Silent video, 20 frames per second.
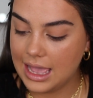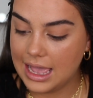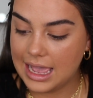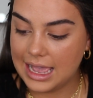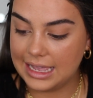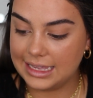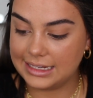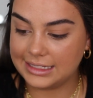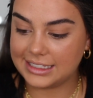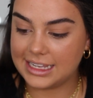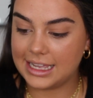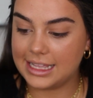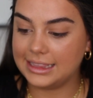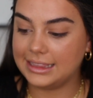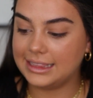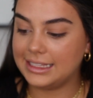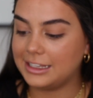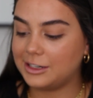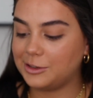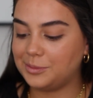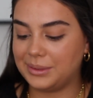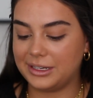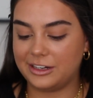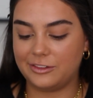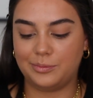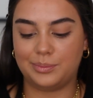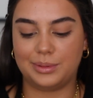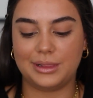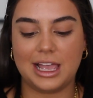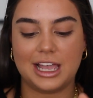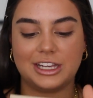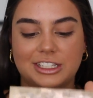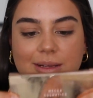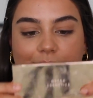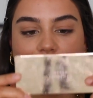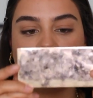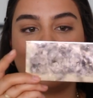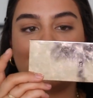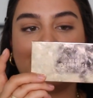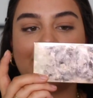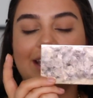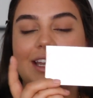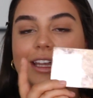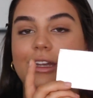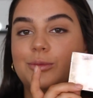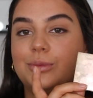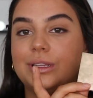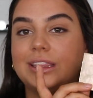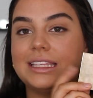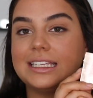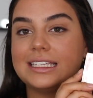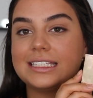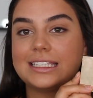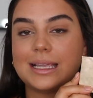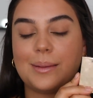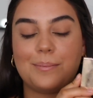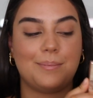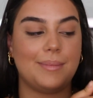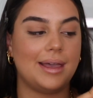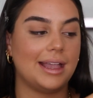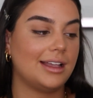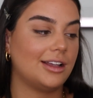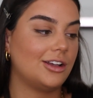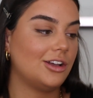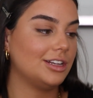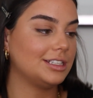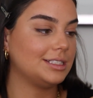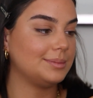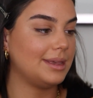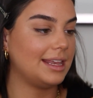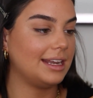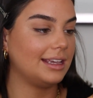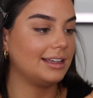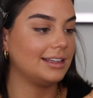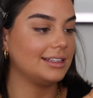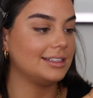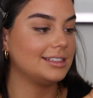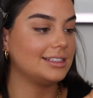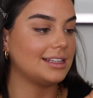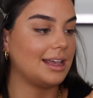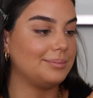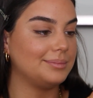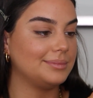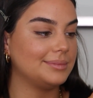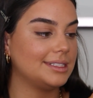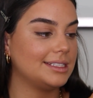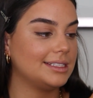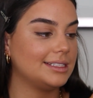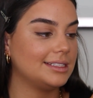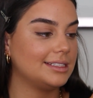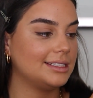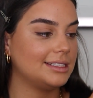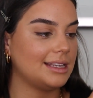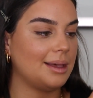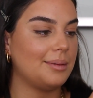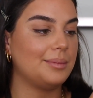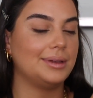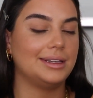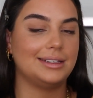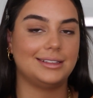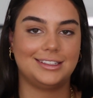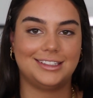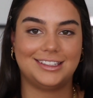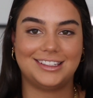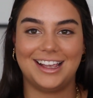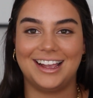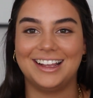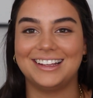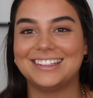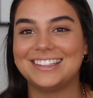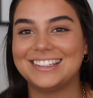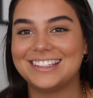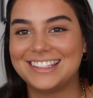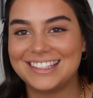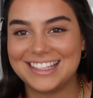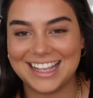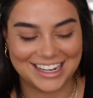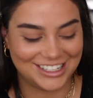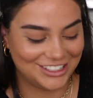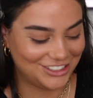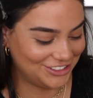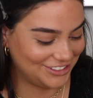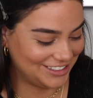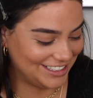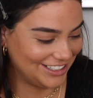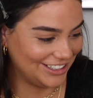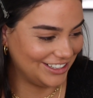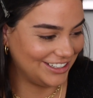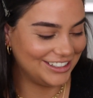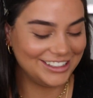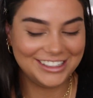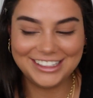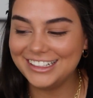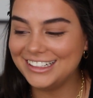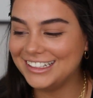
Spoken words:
And a little bit of blush. I'm going in with this Mecca Cosmetica Summer Sunset Trio.